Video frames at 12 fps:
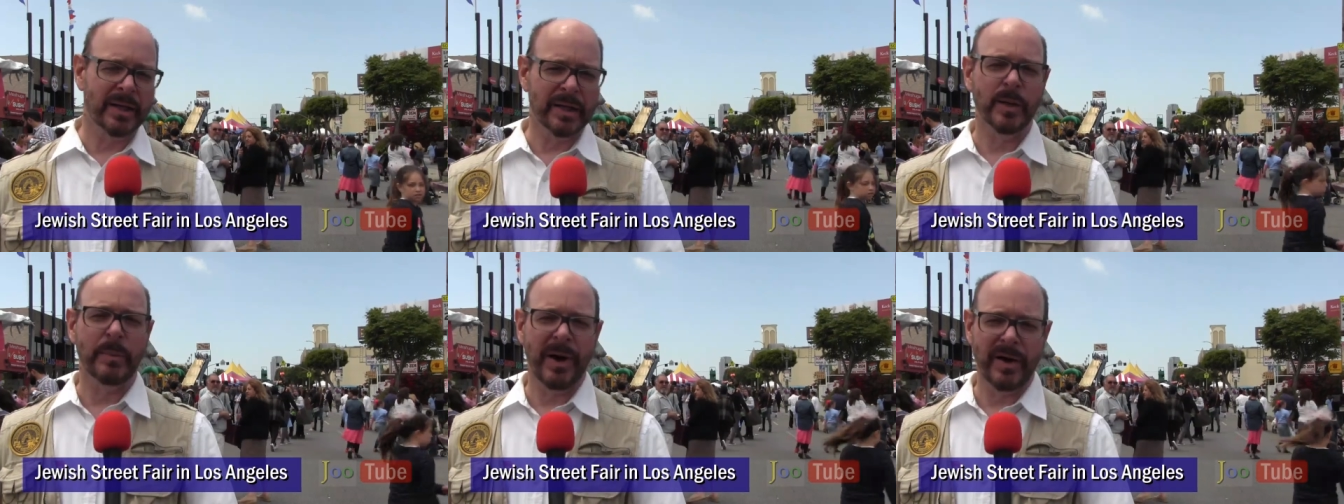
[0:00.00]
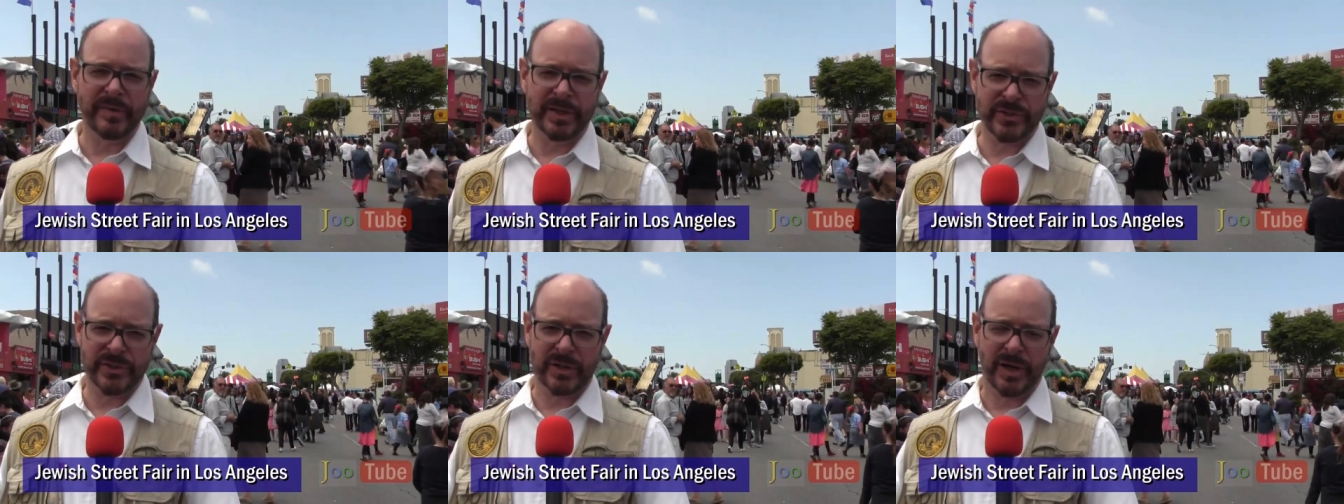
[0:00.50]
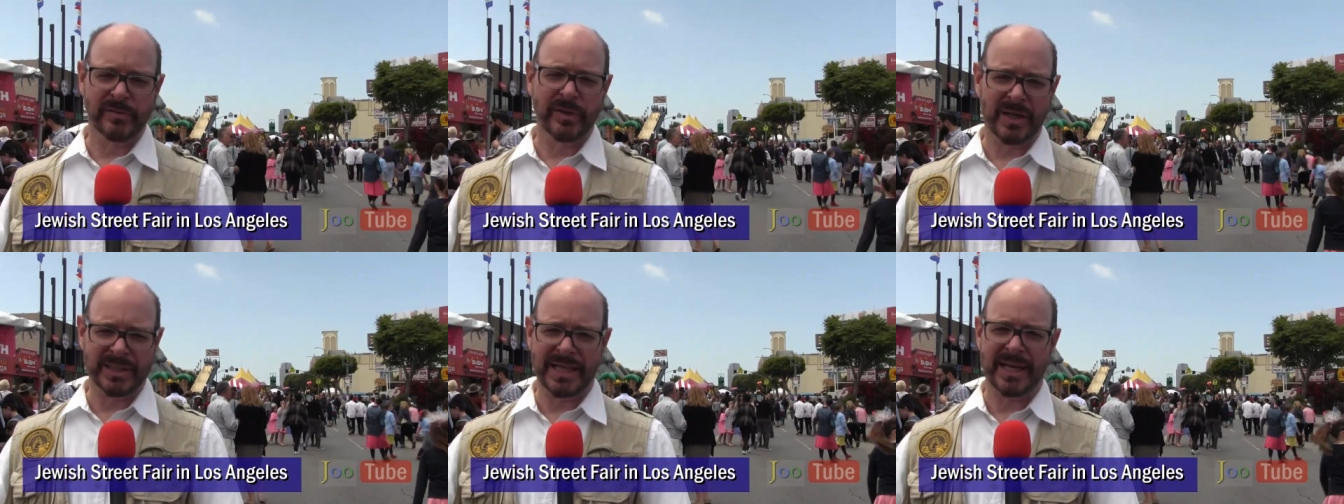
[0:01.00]
Lubavitch of
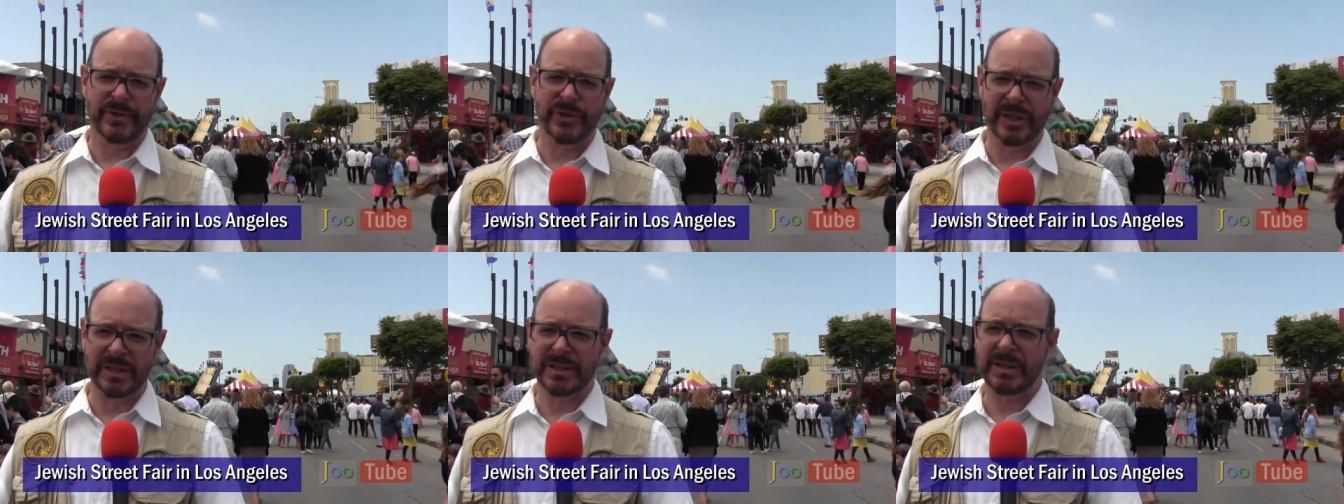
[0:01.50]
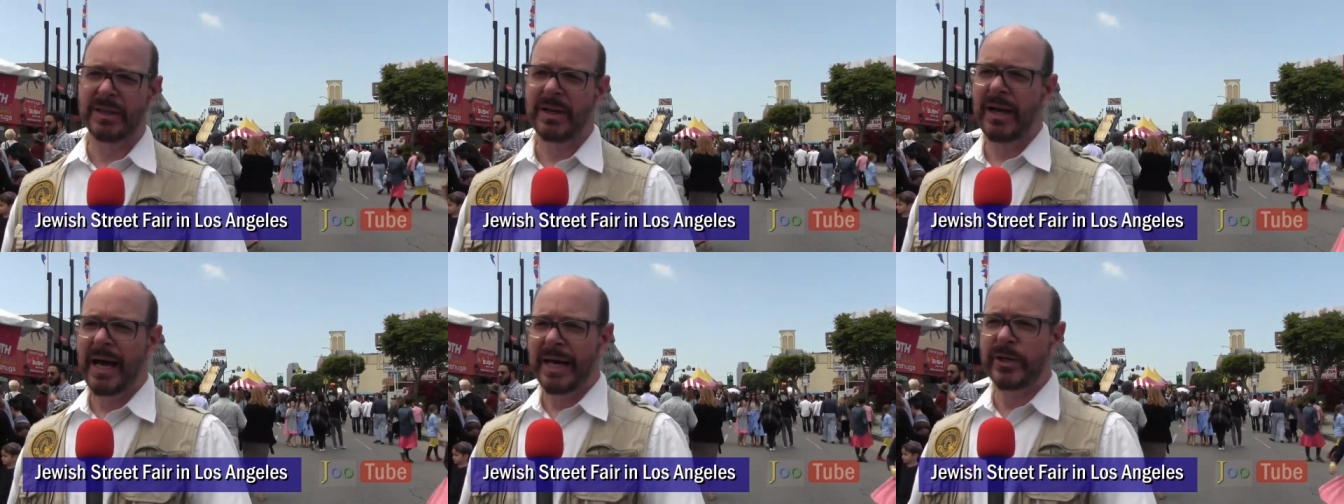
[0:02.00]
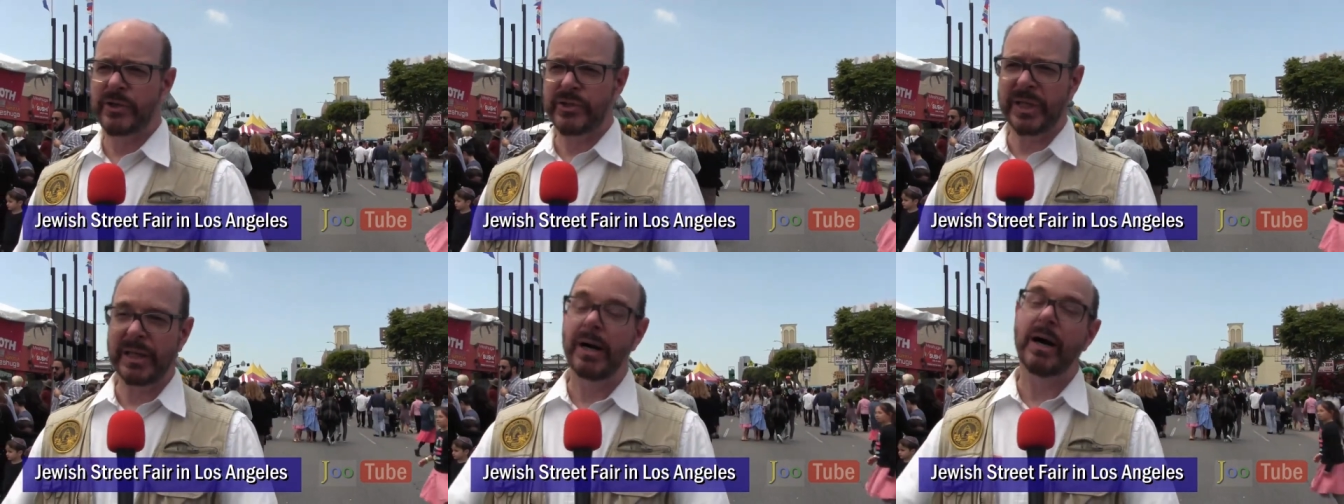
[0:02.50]
Los Angeles. And you
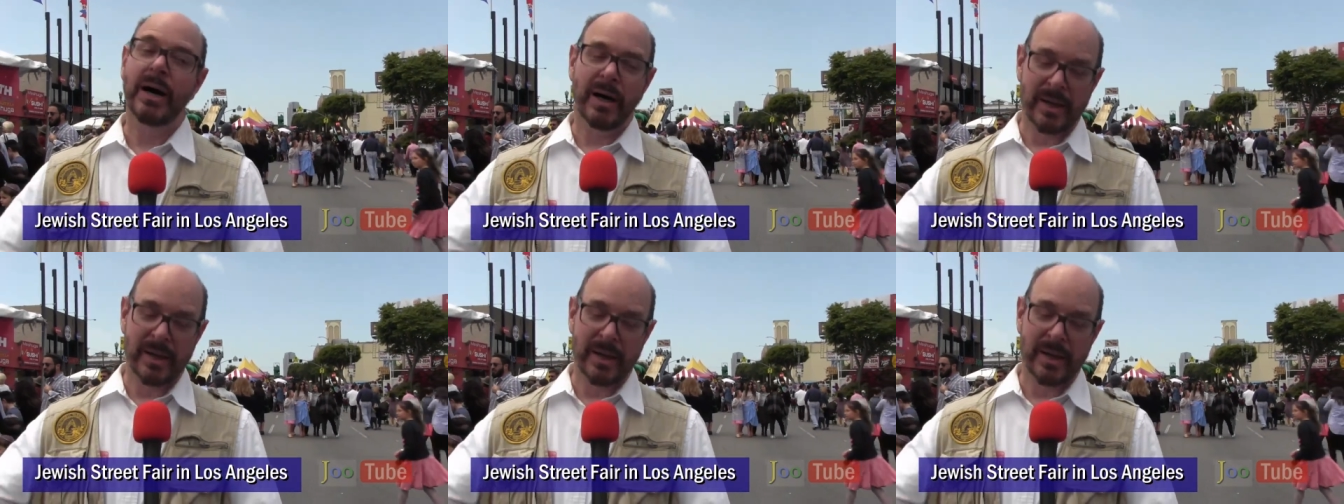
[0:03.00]
see,